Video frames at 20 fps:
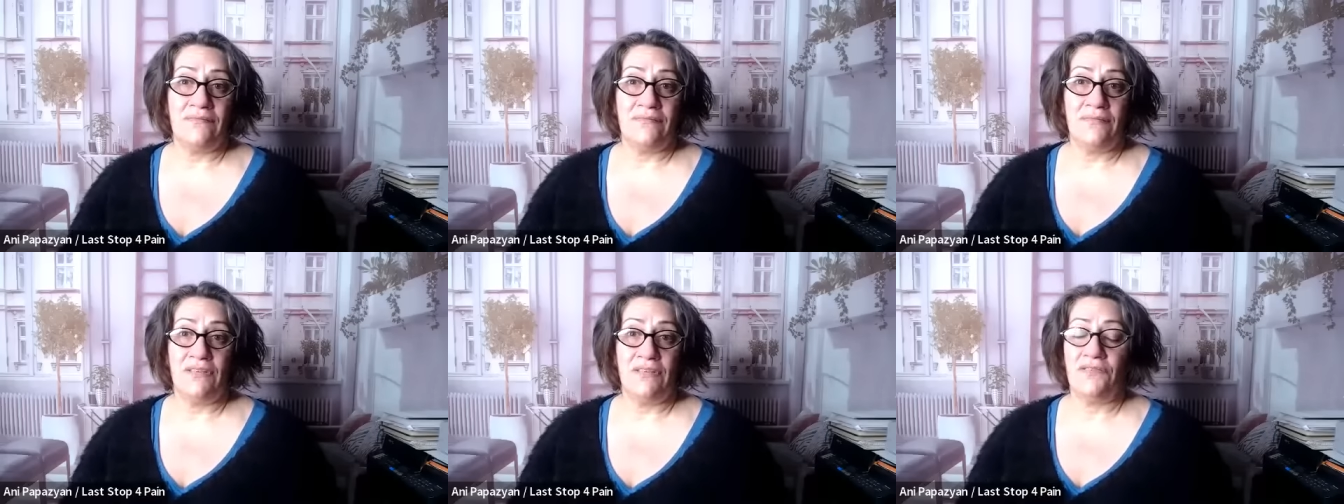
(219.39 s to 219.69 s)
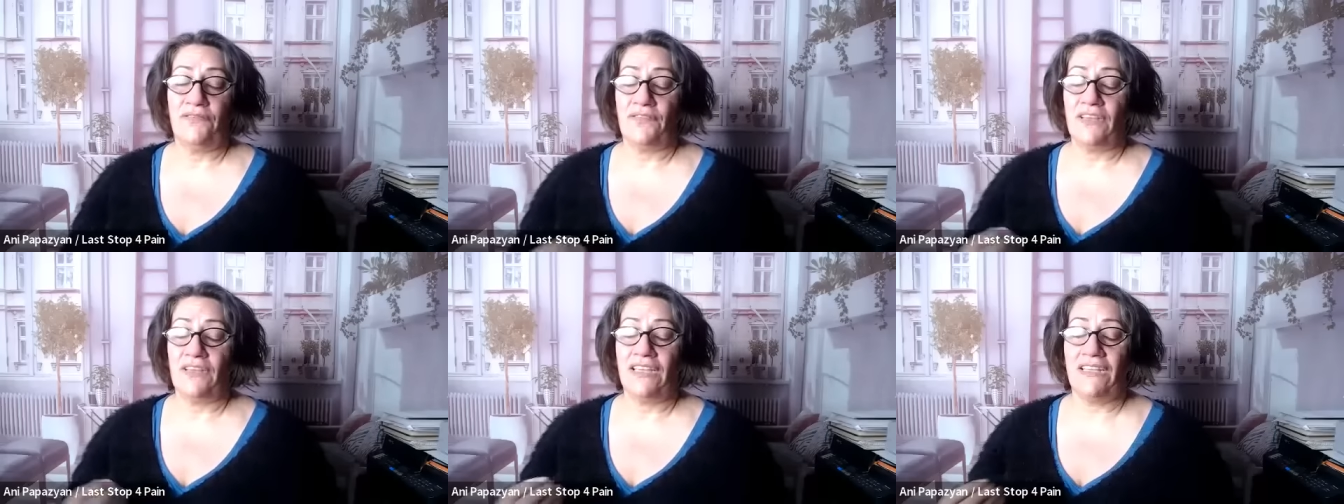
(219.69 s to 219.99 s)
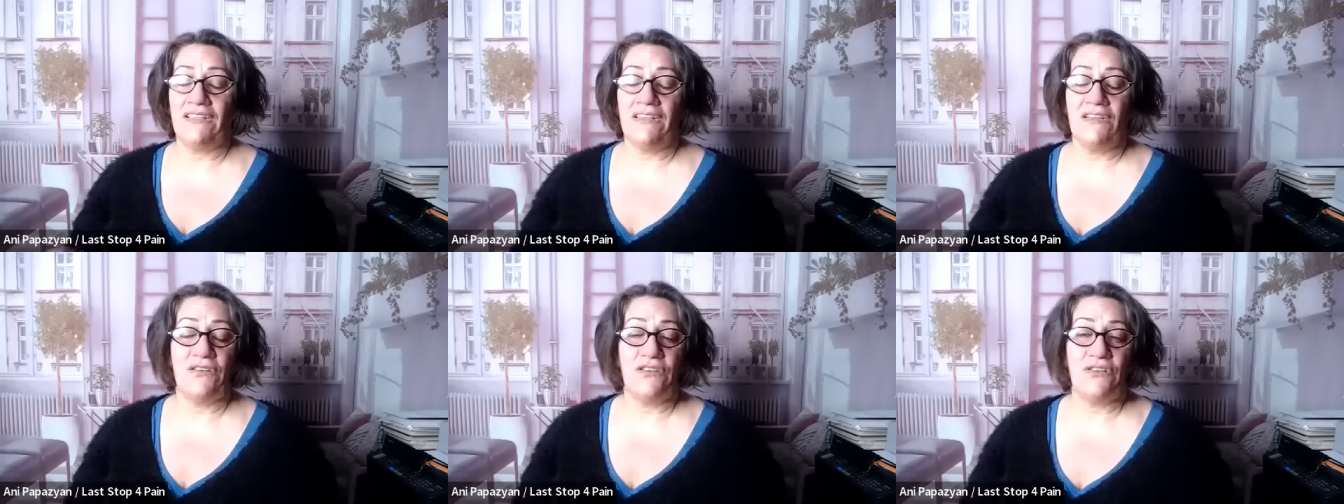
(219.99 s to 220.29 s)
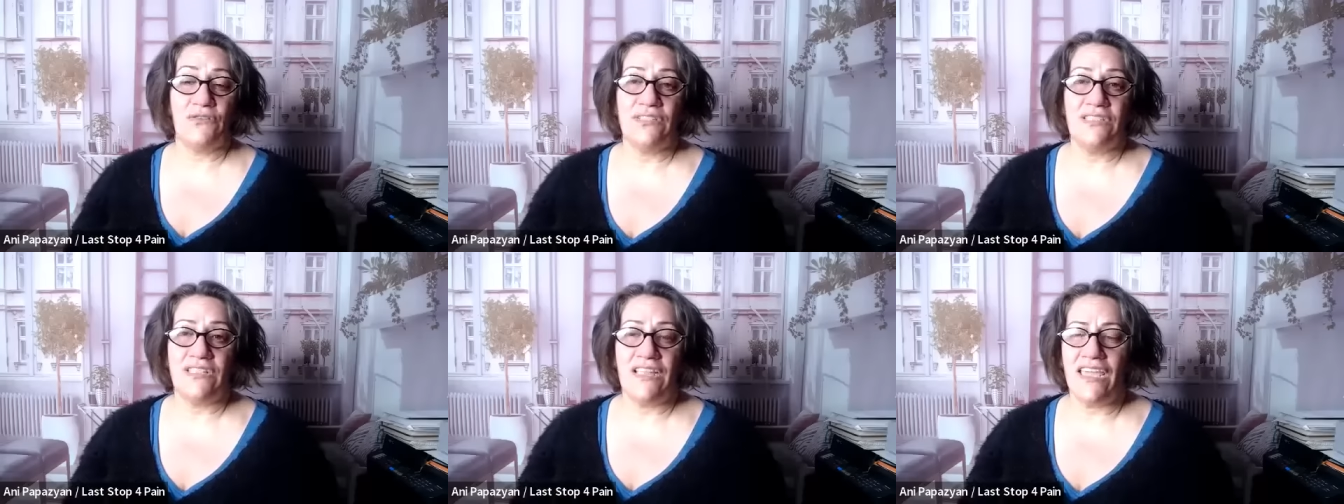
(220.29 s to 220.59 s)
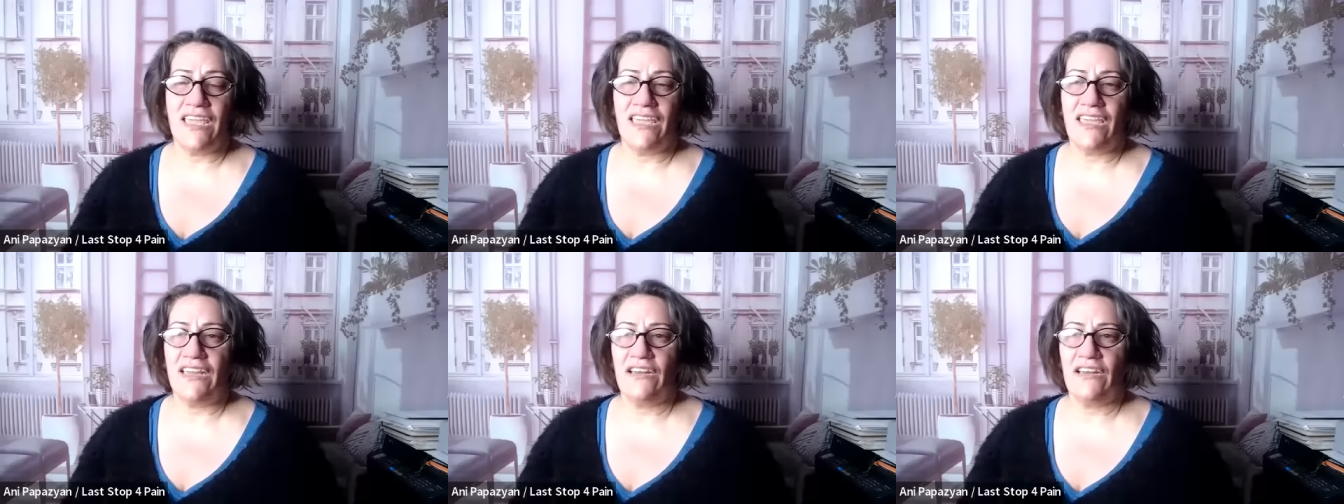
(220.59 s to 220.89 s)
If either you're
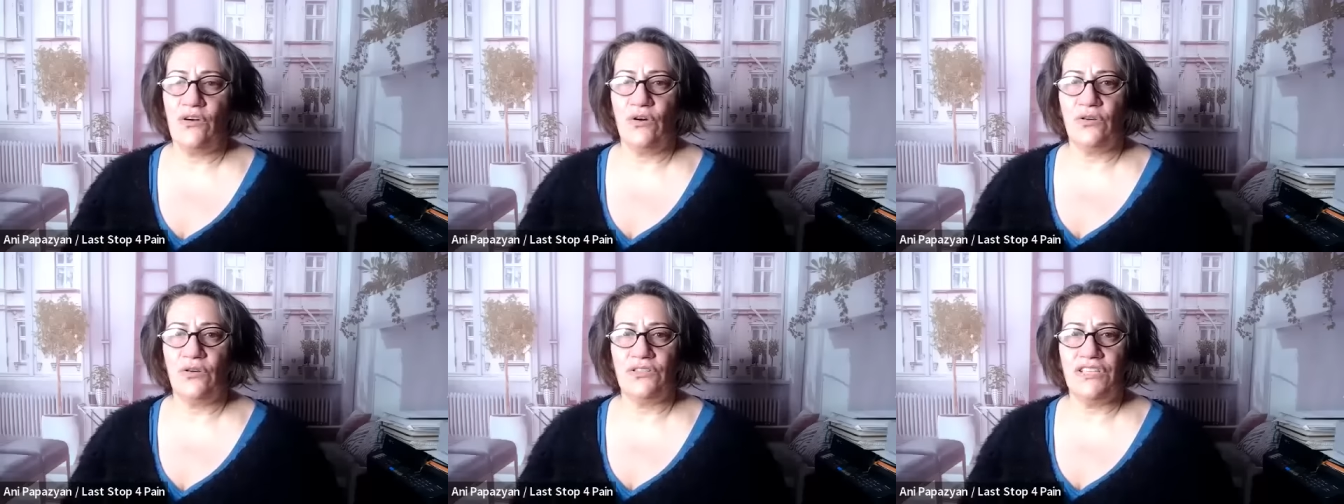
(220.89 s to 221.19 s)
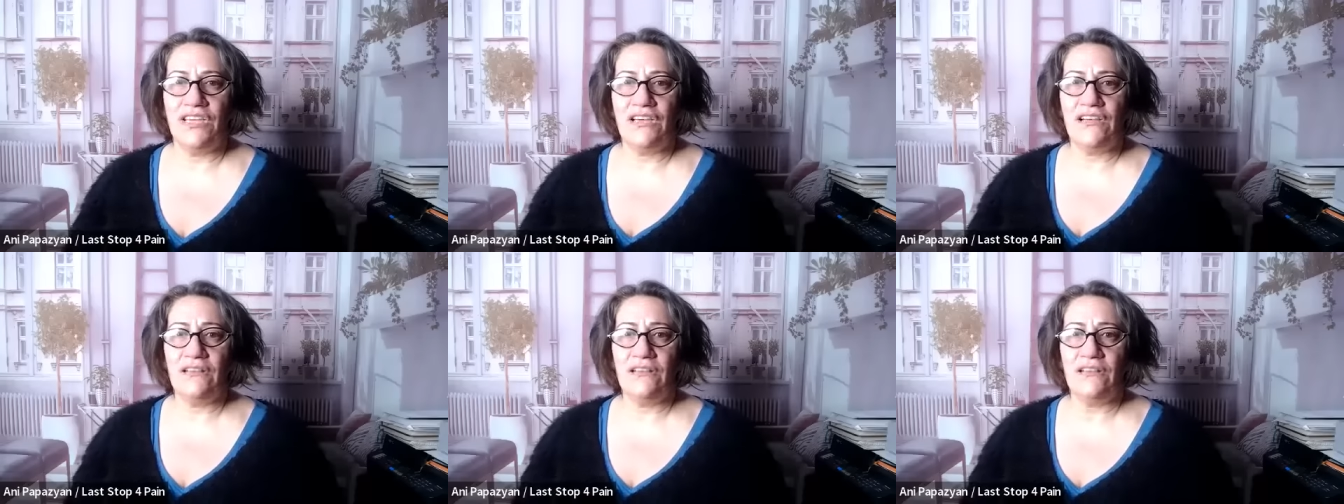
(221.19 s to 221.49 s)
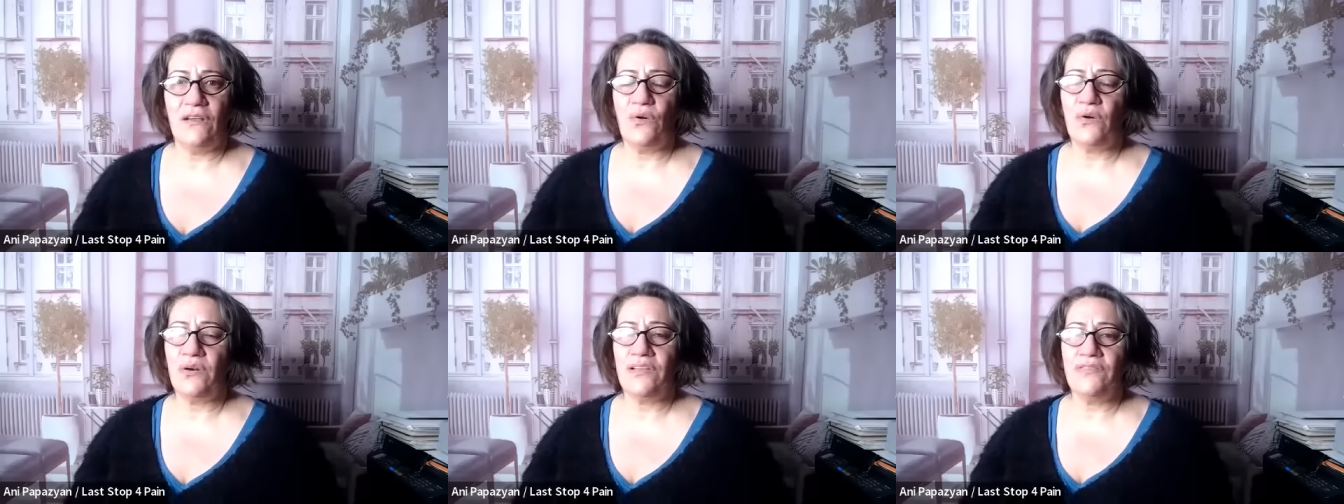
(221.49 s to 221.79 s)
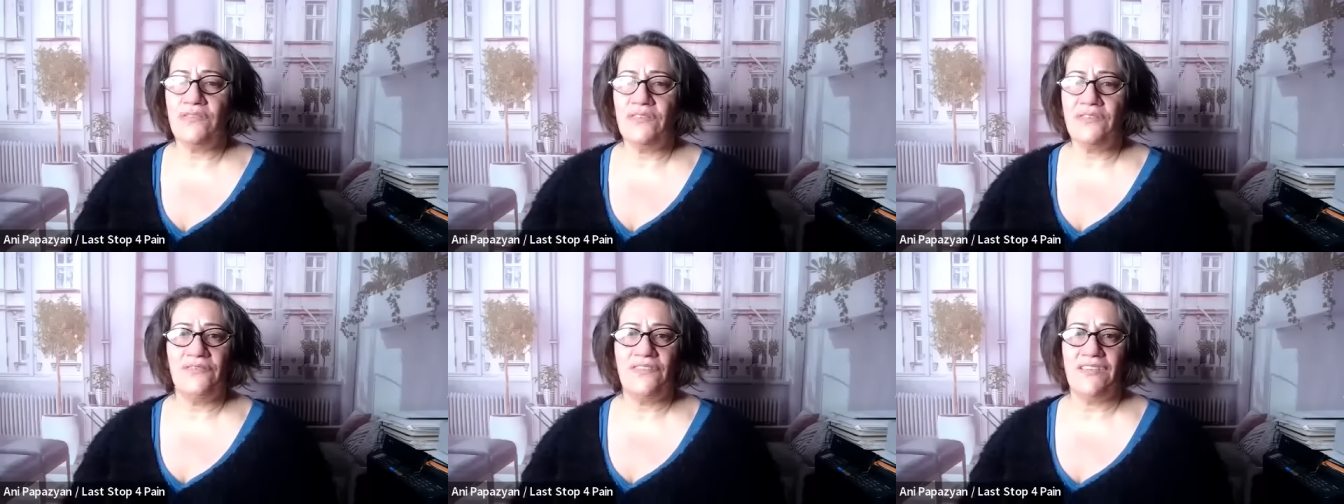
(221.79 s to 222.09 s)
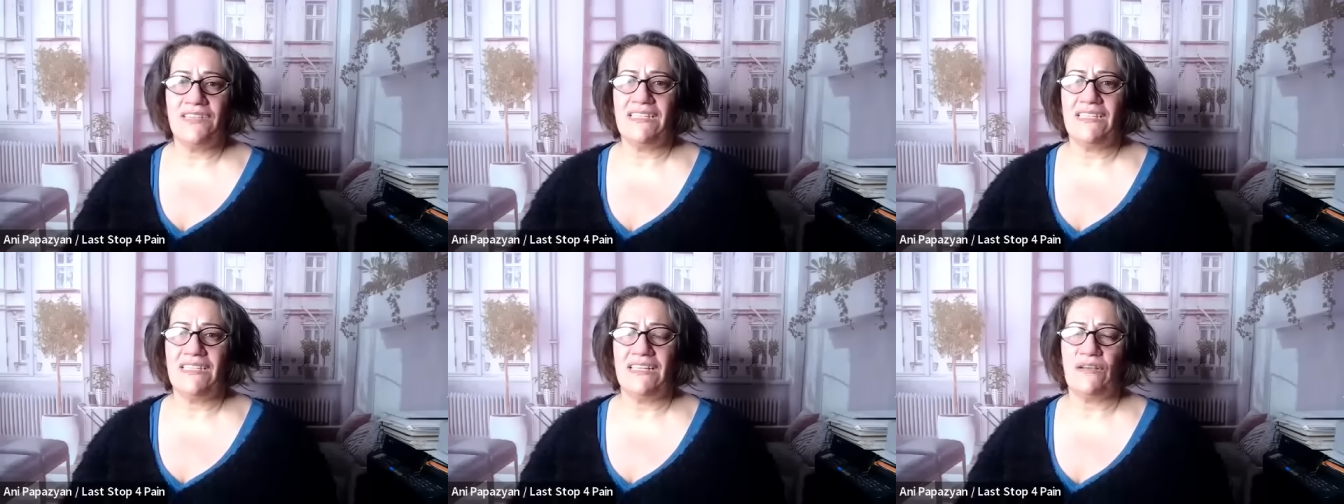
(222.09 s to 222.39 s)
staying in a hotel or even
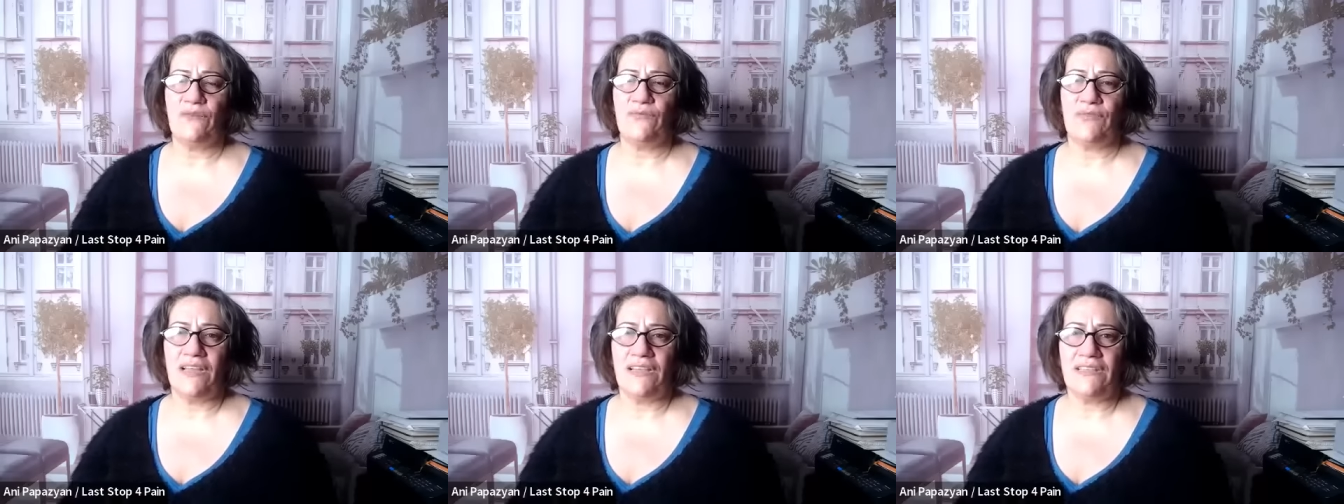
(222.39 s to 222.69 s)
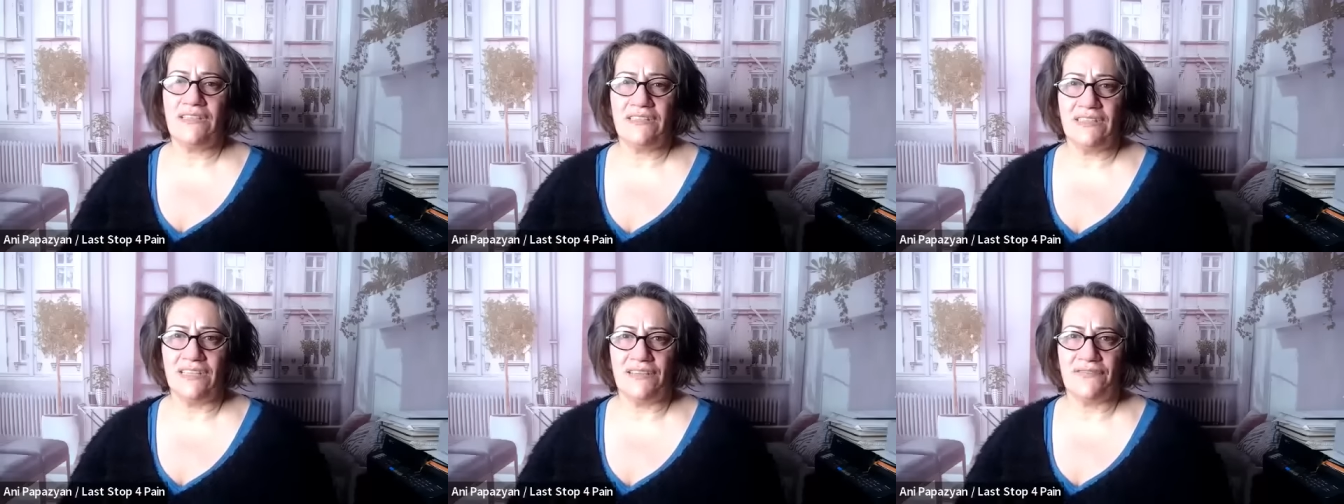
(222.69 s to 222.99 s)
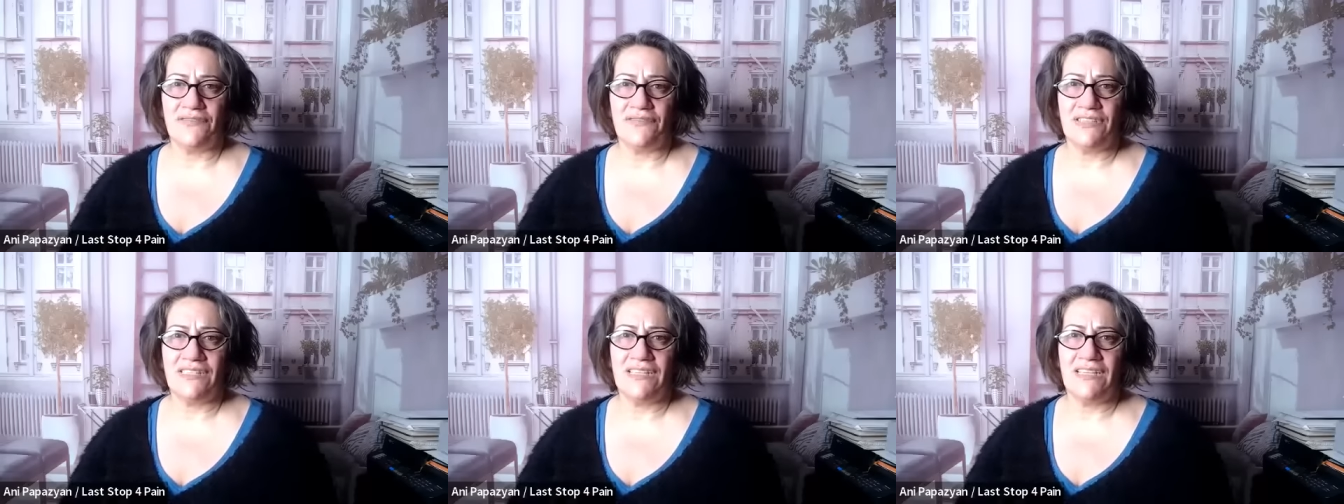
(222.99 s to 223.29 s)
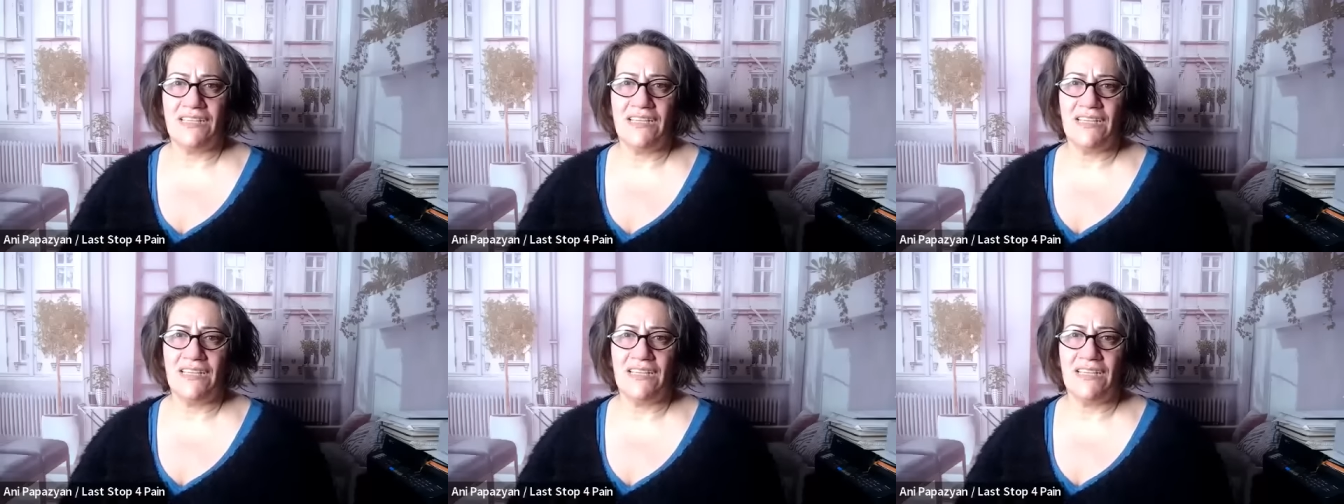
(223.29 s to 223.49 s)
visiting relatives.